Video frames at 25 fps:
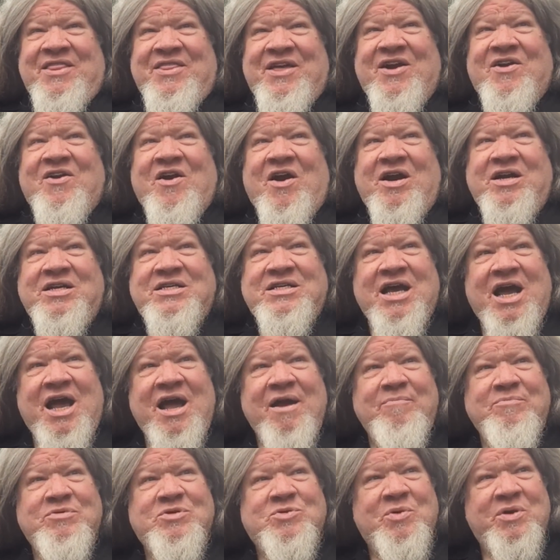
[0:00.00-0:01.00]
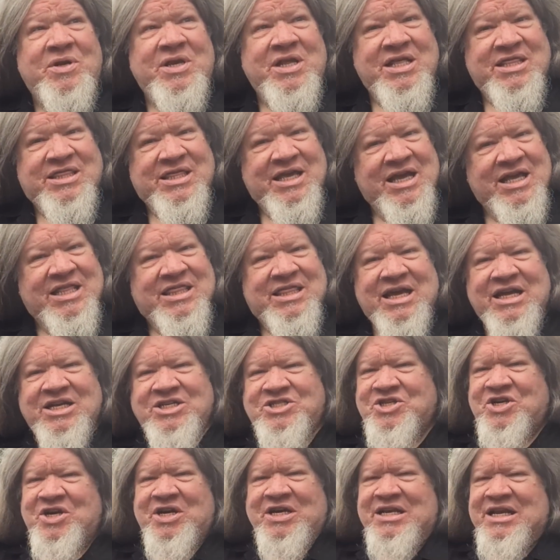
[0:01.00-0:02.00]
there are times when you think
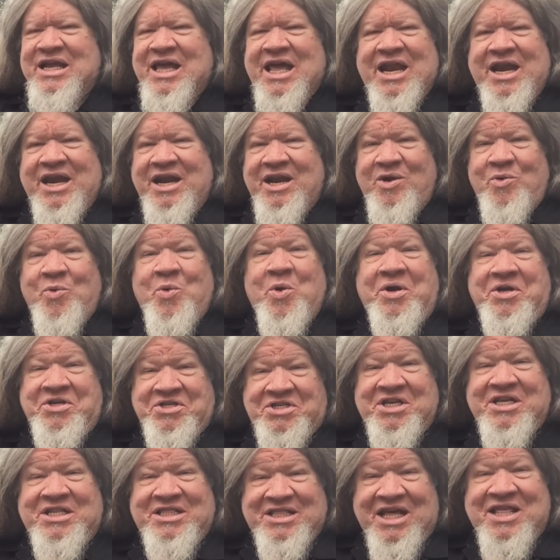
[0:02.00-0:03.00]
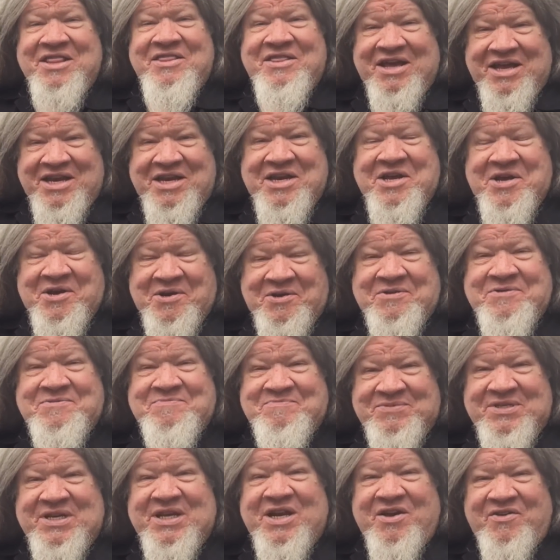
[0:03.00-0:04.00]
things couldn't get any worse, and then they do.
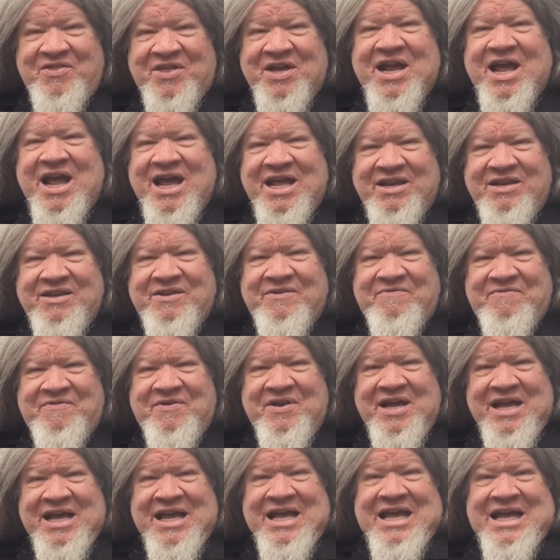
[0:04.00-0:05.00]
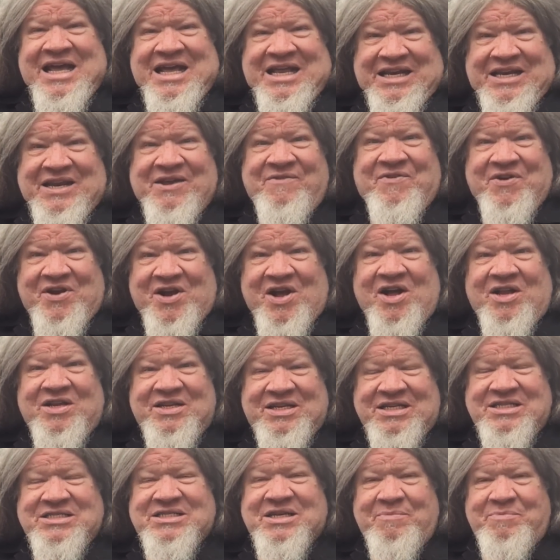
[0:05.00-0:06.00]
You know, the kind of
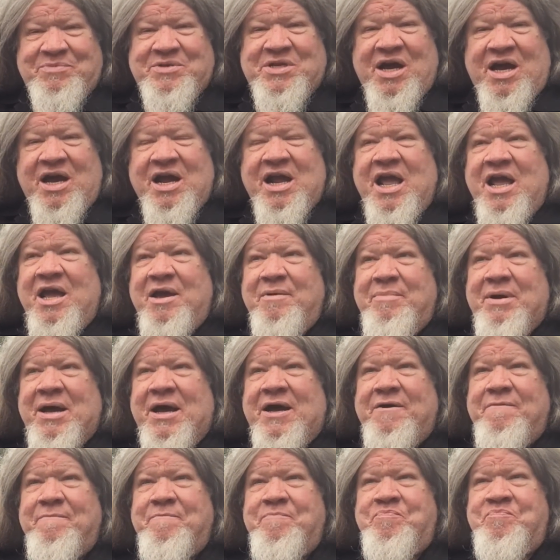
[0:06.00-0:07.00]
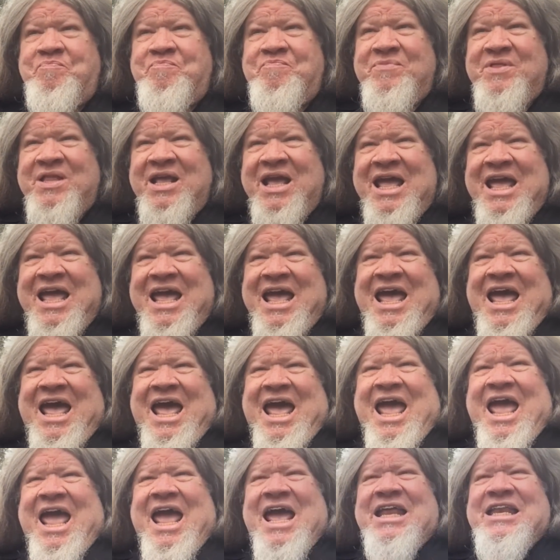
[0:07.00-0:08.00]
difficulties I'm talking about.
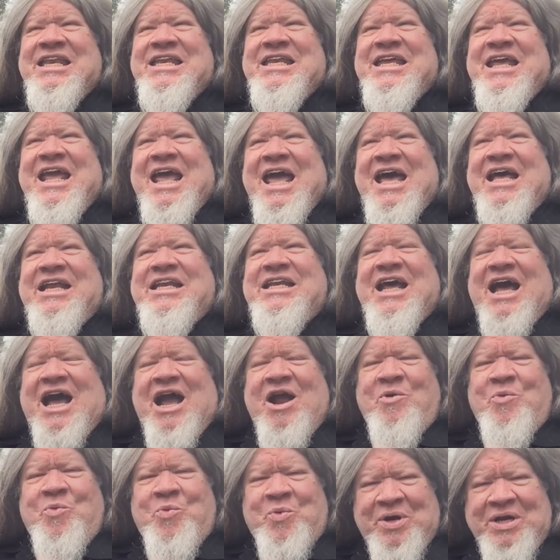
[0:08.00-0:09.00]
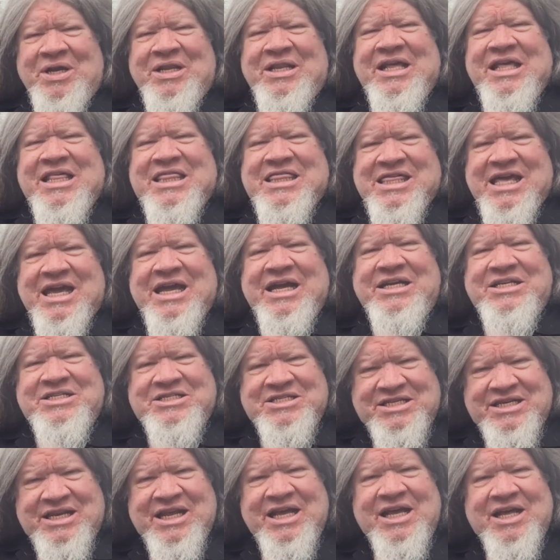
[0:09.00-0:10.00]
And yet I really think
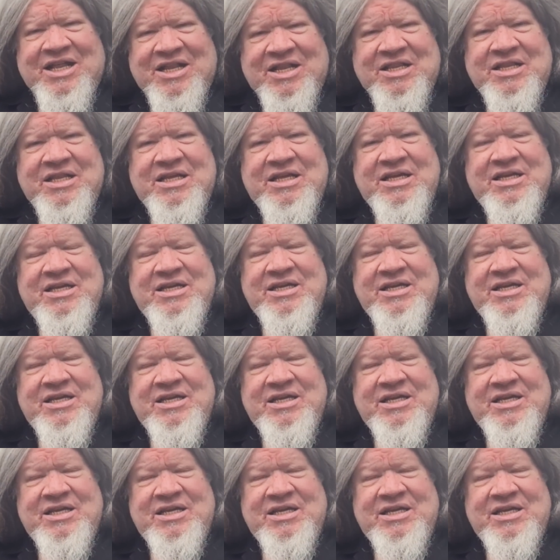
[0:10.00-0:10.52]
still